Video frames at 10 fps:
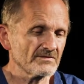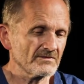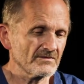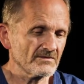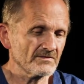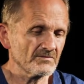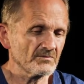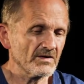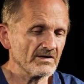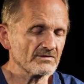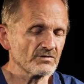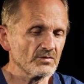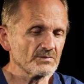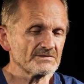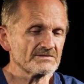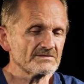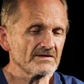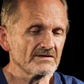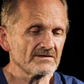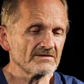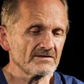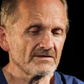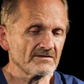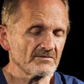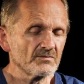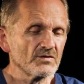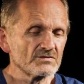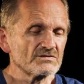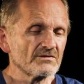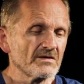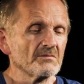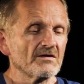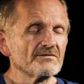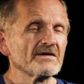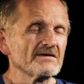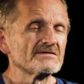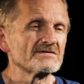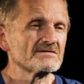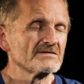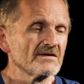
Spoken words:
microbes, most of them are friends.